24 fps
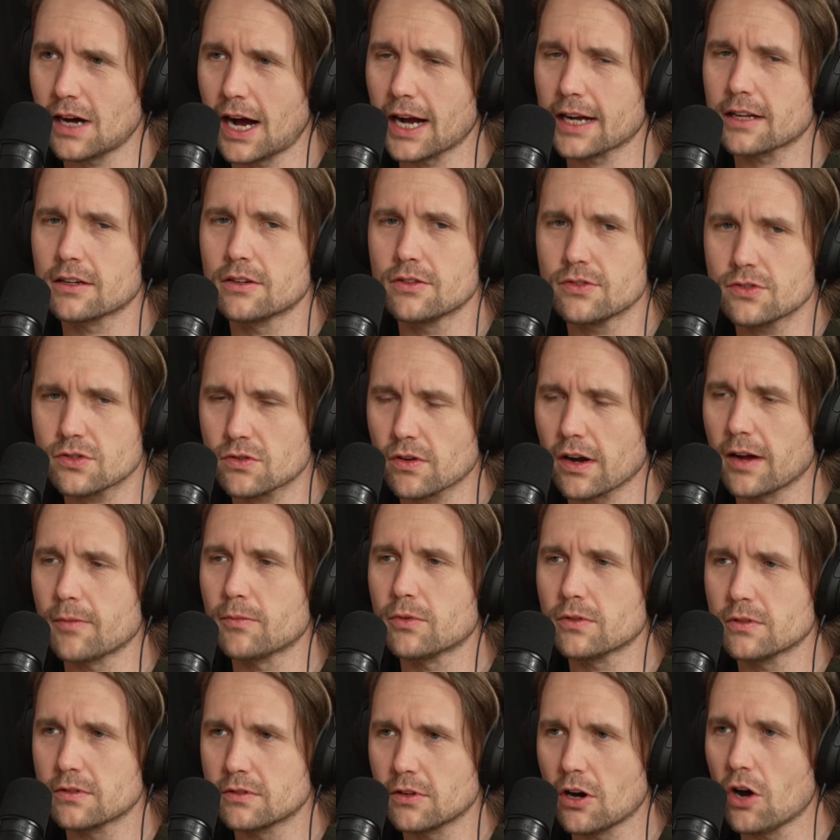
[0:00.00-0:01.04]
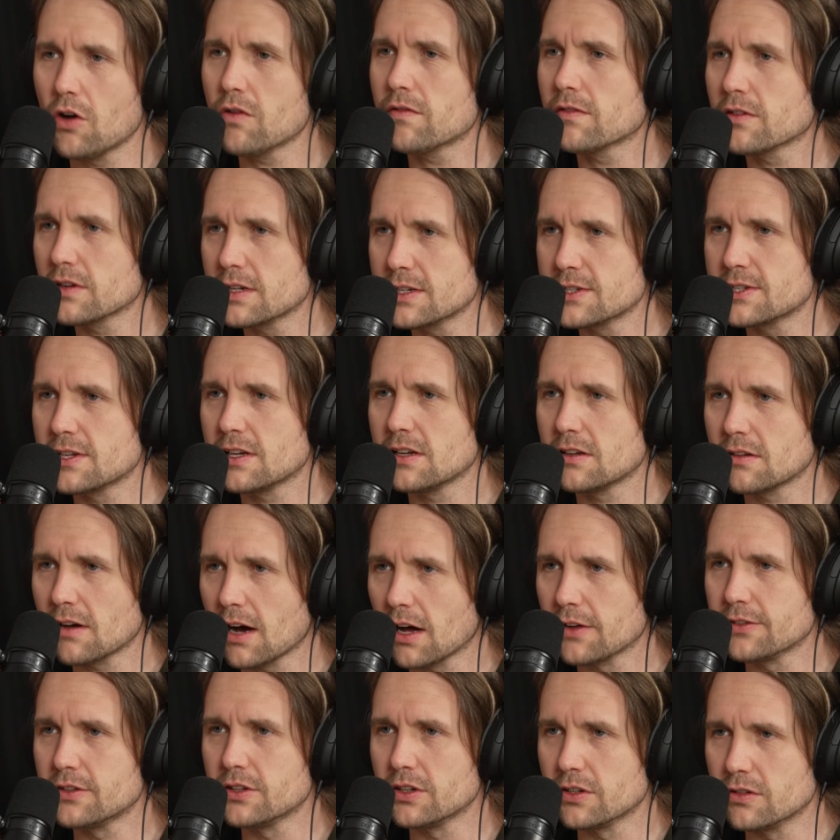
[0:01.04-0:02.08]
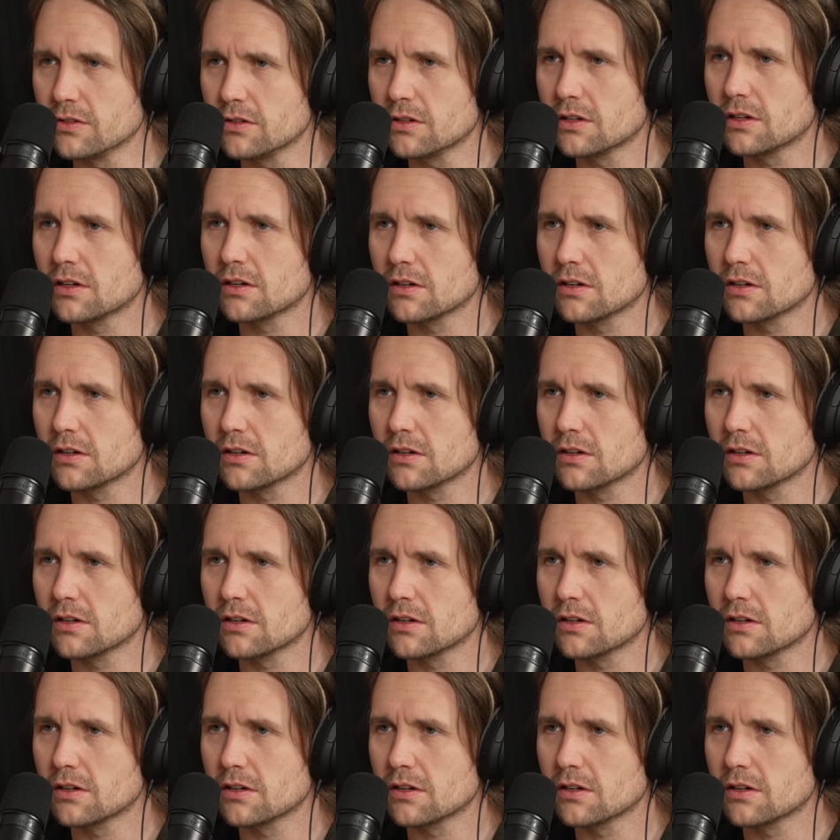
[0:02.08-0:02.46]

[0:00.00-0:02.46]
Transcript: I can do scrambled. Over easy, I'll do.